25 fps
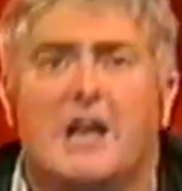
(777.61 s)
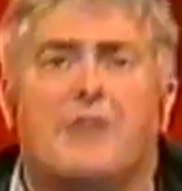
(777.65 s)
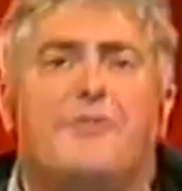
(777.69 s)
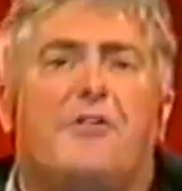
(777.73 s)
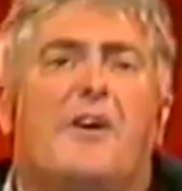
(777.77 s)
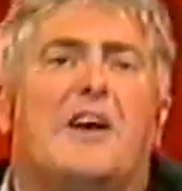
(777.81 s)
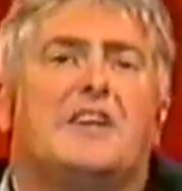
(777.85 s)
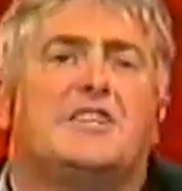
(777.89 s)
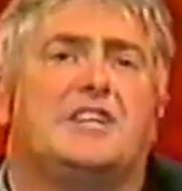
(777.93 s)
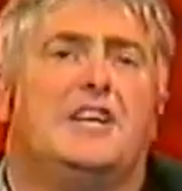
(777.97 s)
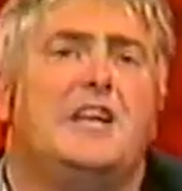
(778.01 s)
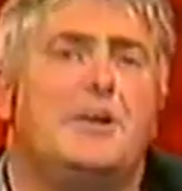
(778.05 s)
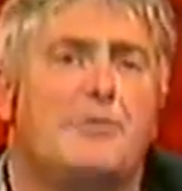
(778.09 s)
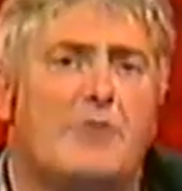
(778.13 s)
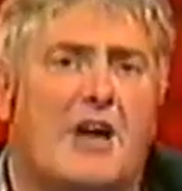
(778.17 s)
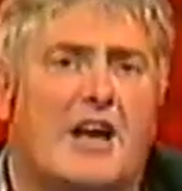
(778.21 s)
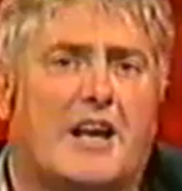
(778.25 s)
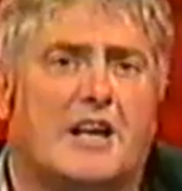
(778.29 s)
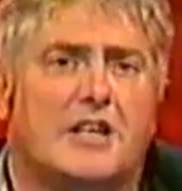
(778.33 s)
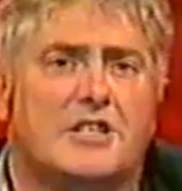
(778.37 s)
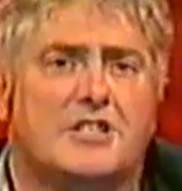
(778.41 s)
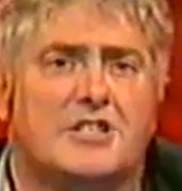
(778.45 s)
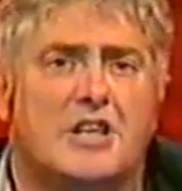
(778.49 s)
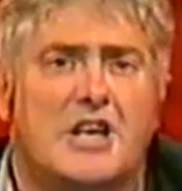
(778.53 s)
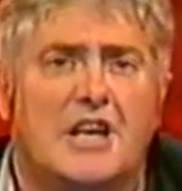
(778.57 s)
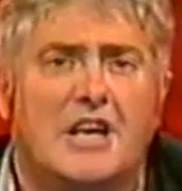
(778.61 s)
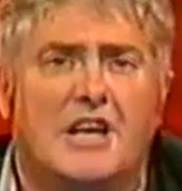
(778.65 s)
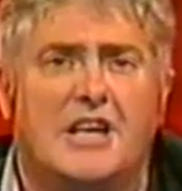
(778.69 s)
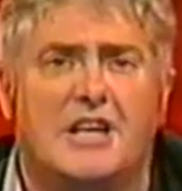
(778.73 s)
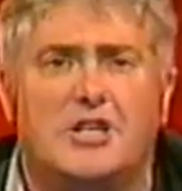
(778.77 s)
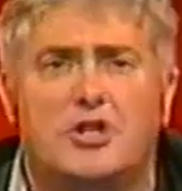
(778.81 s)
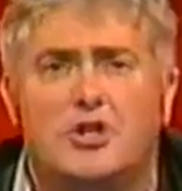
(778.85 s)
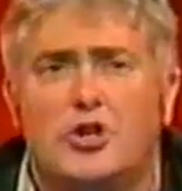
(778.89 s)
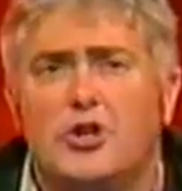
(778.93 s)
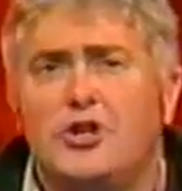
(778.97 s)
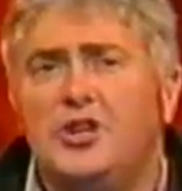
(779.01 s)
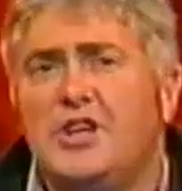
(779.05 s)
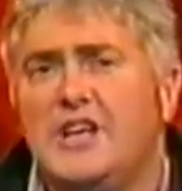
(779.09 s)
In fact, he reckons
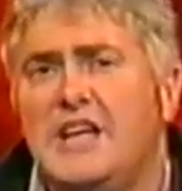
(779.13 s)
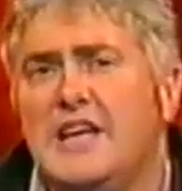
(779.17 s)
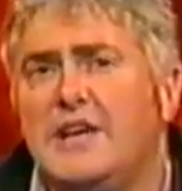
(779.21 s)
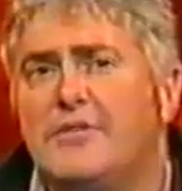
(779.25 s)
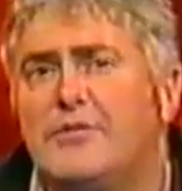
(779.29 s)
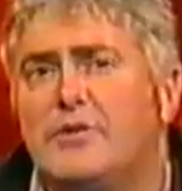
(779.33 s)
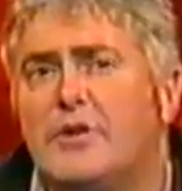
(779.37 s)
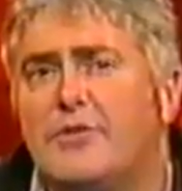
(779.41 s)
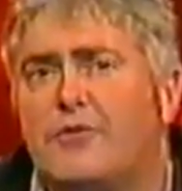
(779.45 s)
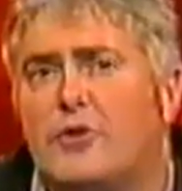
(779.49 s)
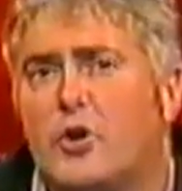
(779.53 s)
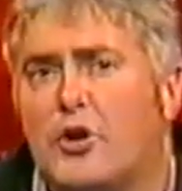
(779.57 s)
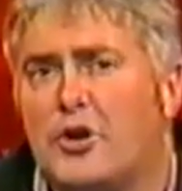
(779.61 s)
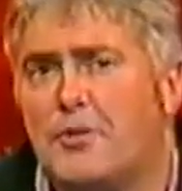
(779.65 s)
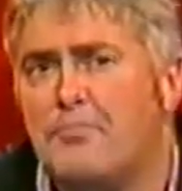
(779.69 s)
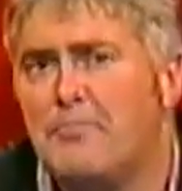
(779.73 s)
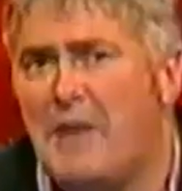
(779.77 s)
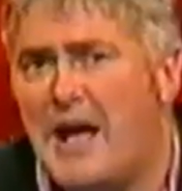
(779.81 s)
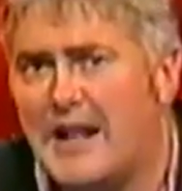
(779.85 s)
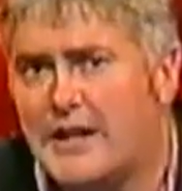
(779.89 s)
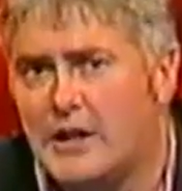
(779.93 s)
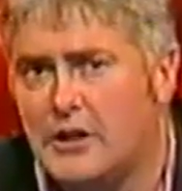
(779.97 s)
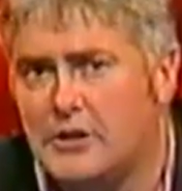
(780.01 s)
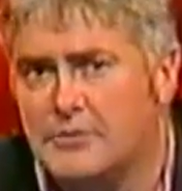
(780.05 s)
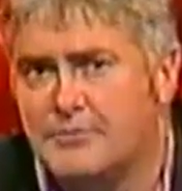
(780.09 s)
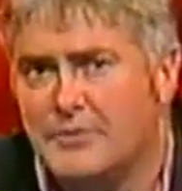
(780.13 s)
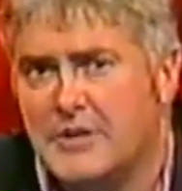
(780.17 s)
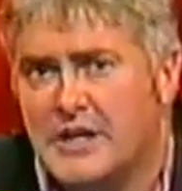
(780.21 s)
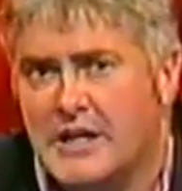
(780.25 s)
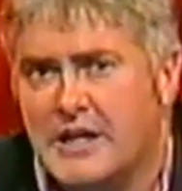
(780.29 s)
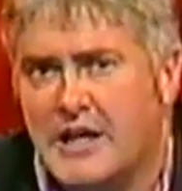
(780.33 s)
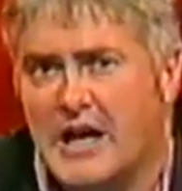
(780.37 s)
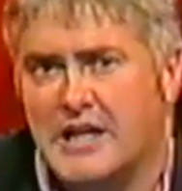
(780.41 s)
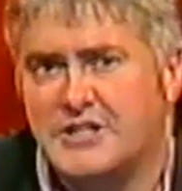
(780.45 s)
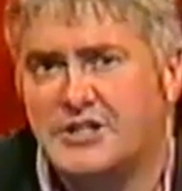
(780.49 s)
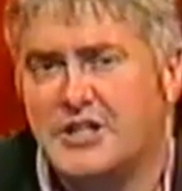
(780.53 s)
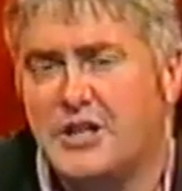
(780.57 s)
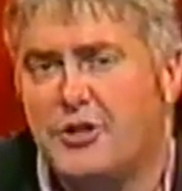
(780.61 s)
he shouldn't even have got a medal,
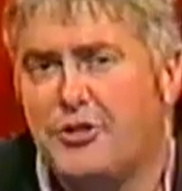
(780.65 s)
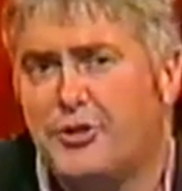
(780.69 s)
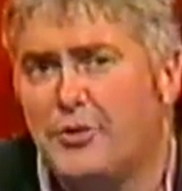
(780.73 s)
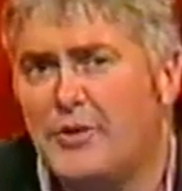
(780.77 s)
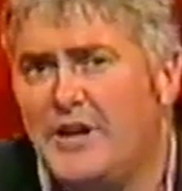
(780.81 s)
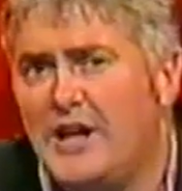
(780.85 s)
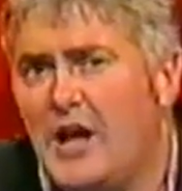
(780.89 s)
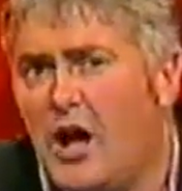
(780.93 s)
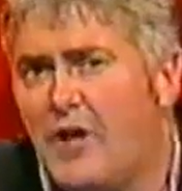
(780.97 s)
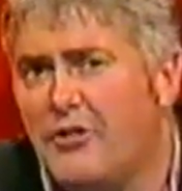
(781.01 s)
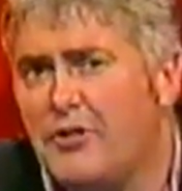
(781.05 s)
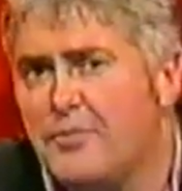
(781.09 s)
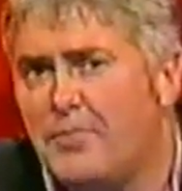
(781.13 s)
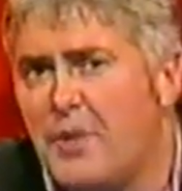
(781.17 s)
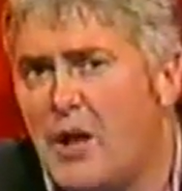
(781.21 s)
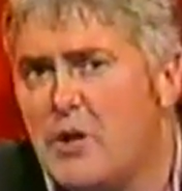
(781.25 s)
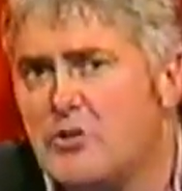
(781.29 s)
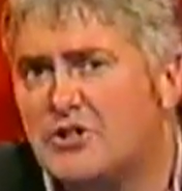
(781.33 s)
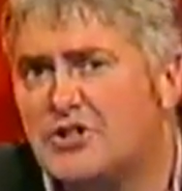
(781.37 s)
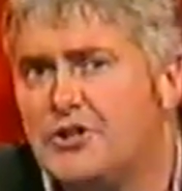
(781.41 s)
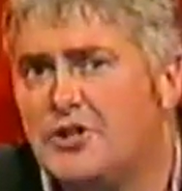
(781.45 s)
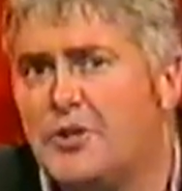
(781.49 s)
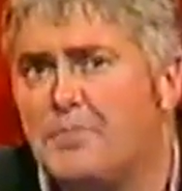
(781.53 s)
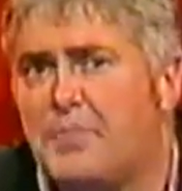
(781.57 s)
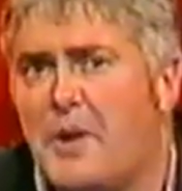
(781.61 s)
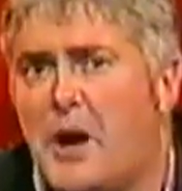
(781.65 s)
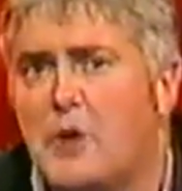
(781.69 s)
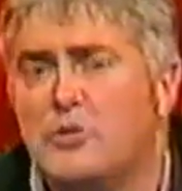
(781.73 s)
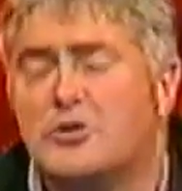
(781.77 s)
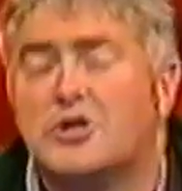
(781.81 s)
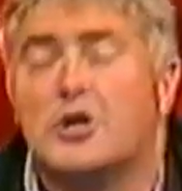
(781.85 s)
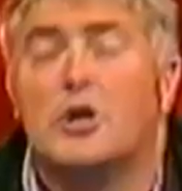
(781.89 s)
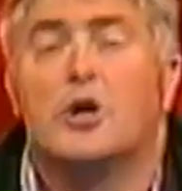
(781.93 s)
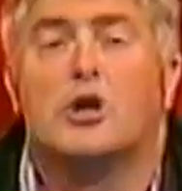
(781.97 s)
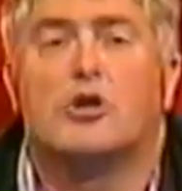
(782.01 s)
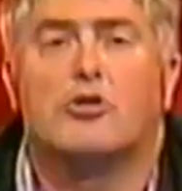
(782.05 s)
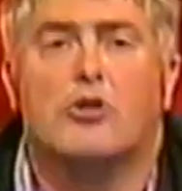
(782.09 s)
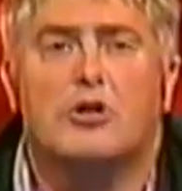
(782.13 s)
as the three other blokes in the
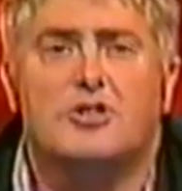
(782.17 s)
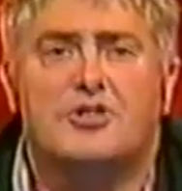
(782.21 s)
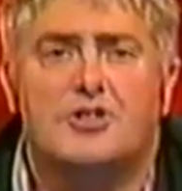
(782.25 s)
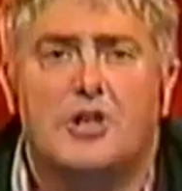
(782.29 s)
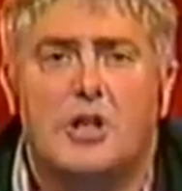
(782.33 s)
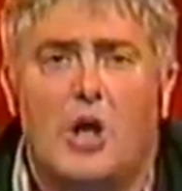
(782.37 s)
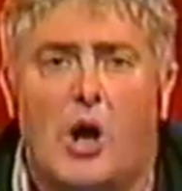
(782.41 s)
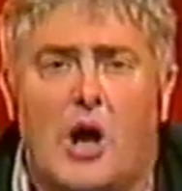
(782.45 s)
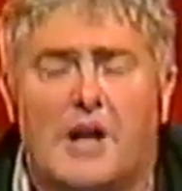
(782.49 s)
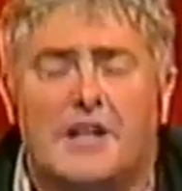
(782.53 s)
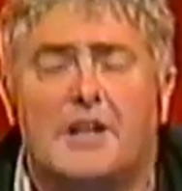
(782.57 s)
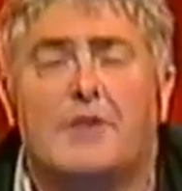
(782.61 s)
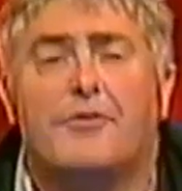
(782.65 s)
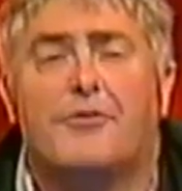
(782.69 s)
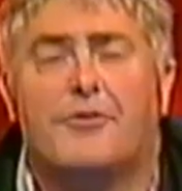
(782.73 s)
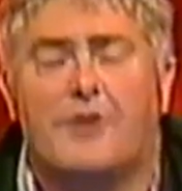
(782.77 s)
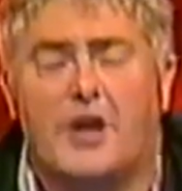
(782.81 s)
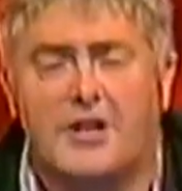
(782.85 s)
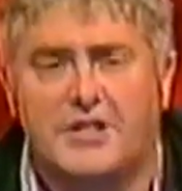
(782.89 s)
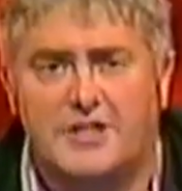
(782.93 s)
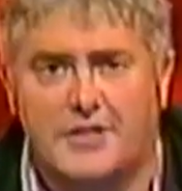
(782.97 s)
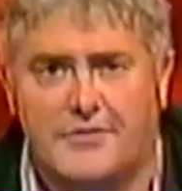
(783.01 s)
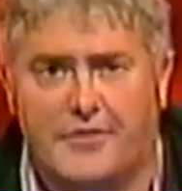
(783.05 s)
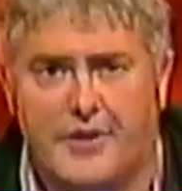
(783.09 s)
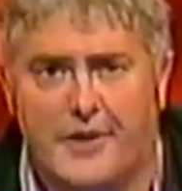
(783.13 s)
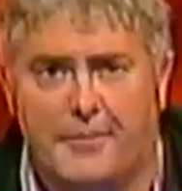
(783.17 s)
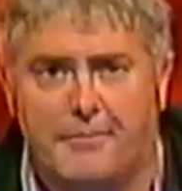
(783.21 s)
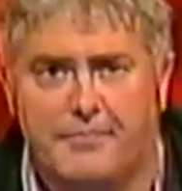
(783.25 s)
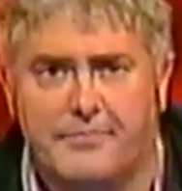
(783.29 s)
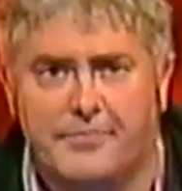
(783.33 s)
boat crossed the line in front of